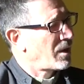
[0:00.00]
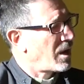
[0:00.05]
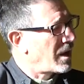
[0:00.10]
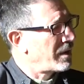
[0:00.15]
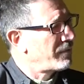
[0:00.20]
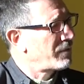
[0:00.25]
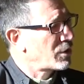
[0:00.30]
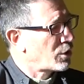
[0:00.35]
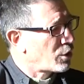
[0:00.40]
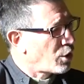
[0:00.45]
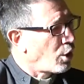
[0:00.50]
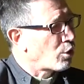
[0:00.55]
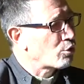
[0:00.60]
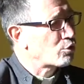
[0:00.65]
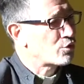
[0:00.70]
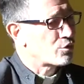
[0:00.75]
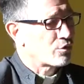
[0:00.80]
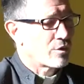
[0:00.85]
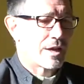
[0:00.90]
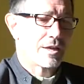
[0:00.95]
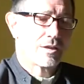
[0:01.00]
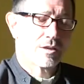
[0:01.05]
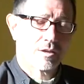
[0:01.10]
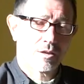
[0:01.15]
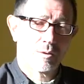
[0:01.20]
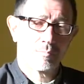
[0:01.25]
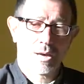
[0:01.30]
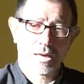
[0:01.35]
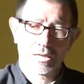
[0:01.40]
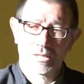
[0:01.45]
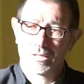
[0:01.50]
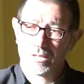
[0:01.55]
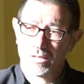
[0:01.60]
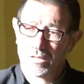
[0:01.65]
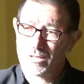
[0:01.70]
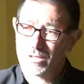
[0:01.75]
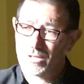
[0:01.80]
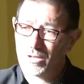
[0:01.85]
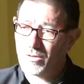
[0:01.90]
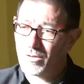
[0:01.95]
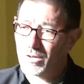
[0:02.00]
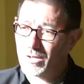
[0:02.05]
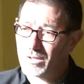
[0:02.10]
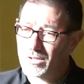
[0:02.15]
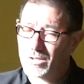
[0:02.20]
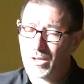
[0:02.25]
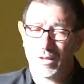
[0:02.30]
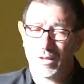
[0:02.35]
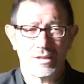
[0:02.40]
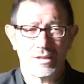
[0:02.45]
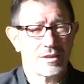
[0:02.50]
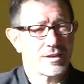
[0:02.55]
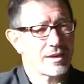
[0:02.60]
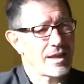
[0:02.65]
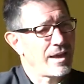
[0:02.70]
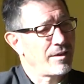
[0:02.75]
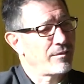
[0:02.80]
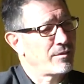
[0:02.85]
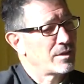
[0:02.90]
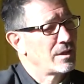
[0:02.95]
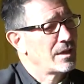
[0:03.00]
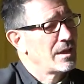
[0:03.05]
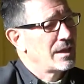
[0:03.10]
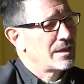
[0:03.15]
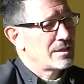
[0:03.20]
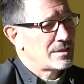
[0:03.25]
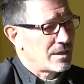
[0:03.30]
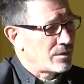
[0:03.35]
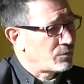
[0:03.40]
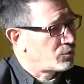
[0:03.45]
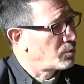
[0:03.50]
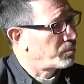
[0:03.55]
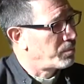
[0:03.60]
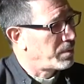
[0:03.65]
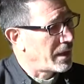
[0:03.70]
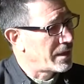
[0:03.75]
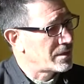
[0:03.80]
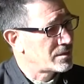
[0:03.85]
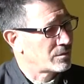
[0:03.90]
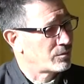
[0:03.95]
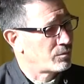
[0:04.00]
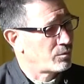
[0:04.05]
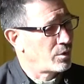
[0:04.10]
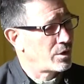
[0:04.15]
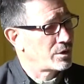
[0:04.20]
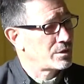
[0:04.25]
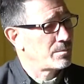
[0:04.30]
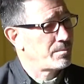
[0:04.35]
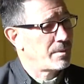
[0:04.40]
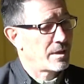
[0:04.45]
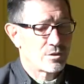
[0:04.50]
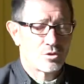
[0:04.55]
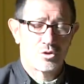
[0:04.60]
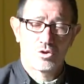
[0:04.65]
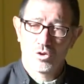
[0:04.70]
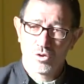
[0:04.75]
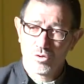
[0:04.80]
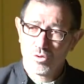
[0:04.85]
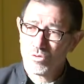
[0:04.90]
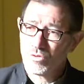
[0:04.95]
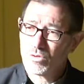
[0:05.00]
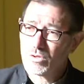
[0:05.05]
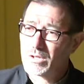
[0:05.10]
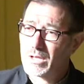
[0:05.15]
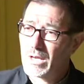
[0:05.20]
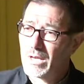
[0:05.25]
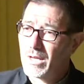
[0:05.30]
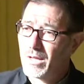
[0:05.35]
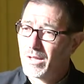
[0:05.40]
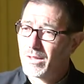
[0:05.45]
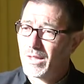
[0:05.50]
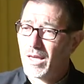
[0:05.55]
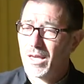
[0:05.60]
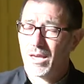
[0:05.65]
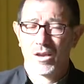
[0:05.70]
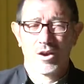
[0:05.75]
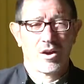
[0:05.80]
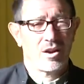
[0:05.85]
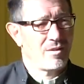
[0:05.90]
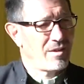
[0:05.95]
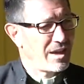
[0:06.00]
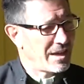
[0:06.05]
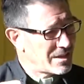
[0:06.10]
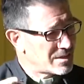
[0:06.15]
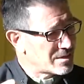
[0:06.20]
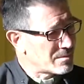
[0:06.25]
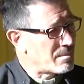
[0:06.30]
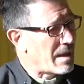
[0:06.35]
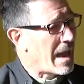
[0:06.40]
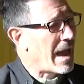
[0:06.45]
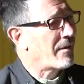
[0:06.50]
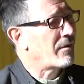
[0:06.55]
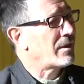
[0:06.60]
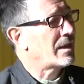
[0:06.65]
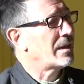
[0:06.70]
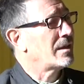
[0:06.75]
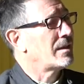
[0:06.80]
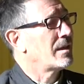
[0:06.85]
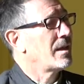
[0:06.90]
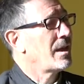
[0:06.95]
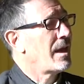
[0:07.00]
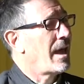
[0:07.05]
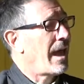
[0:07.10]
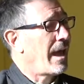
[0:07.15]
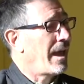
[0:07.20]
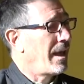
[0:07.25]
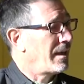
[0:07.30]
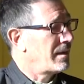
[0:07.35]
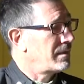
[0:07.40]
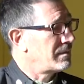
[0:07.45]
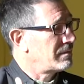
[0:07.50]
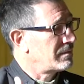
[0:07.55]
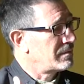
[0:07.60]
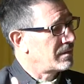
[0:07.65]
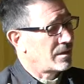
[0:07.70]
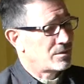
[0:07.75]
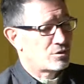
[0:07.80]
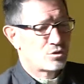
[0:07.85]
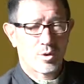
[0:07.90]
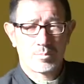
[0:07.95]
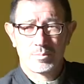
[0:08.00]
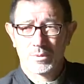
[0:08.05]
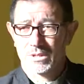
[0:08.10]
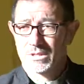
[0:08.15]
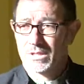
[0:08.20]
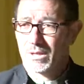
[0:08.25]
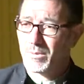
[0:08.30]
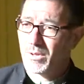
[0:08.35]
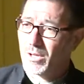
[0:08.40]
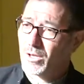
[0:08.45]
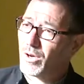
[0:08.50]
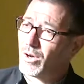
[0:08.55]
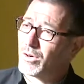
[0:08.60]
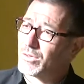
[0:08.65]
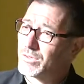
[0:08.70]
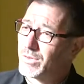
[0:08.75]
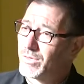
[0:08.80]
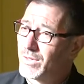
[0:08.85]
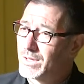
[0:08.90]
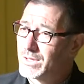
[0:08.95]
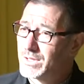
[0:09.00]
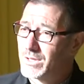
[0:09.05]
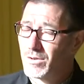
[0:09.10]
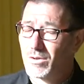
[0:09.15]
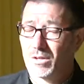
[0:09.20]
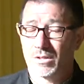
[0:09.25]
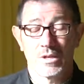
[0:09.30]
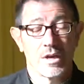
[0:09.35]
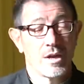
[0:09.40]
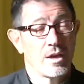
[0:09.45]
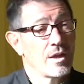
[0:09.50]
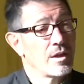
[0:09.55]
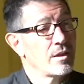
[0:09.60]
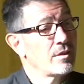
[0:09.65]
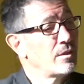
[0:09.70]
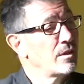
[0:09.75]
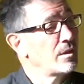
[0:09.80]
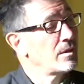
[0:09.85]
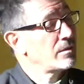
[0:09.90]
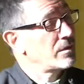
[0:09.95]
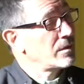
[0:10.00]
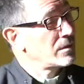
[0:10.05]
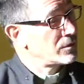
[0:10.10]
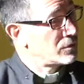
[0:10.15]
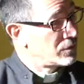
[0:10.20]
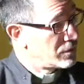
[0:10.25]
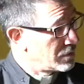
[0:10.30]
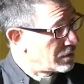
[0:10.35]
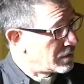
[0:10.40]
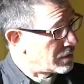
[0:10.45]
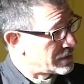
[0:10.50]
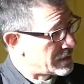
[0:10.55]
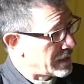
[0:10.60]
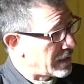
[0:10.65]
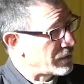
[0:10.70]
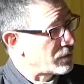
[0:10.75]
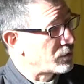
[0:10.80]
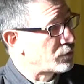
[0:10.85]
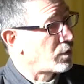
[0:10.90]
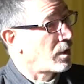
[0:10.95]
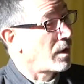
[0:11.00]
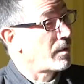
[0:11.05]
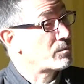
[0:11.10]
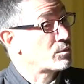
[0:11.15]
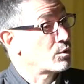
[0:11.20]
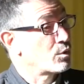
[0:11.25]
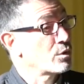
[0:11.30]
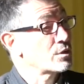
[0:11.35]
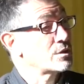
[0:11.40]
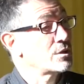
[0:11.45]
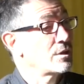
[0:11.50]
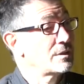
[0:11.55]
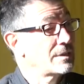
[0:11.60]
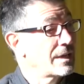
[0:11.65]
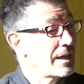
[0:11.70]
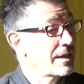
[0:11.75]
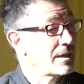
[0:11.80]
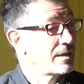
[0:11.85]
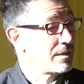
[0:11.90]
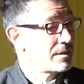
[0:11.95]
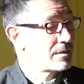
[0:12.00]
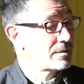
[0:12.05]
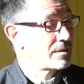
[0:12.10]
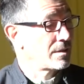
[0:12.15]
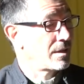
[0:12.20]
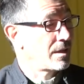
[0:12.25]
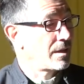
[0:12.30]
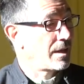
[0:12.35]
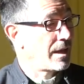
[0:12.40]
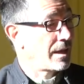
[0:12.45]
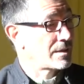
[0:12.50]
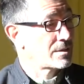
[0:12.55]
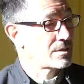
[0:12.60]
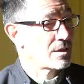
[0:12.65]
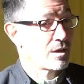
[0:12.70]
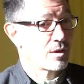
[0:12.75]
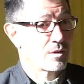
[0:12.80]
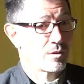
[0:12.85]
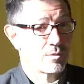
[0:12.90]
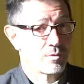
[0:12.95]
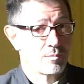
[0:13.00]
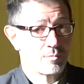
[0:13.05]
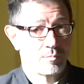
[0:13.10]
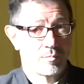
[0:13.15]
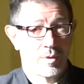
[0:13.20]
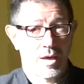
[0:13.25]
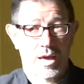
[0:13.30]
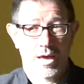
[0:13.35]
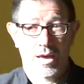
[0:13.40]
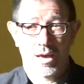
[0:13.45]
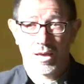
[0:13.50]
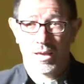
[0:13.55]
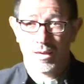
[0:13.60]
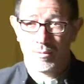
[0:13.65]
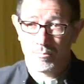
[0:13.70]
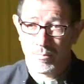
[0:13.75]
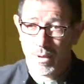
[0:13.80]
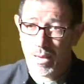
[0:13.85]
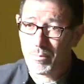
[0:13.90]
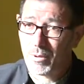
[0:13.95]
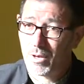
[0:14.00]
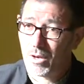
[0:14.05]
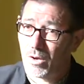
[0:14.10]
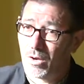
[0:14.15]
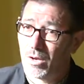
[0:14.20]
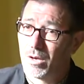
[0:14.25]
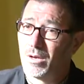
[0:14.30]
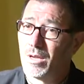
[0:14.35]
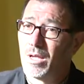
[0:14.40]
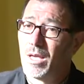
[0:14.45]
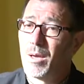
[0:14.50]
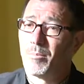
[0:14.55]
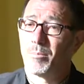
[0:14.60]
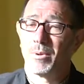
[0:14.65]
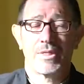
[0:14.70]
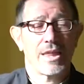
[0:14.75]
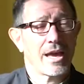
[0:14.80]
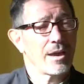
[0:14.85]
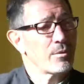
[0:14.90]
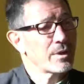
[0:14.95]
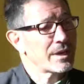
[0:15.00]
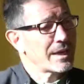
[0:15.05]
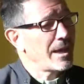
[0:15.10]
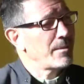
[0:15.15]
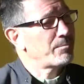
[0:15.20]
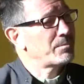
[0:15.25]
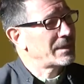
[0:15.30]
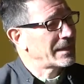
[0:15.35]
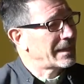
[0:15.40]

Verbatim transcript: kind of enculturated amongst the Assyrians. didn't have a central place of worship as Jews. They kind of intermarried and adopted some of the culture of the Assyrians. The, the southern tribes were also taken into exile uh, in Babylon, but they were kept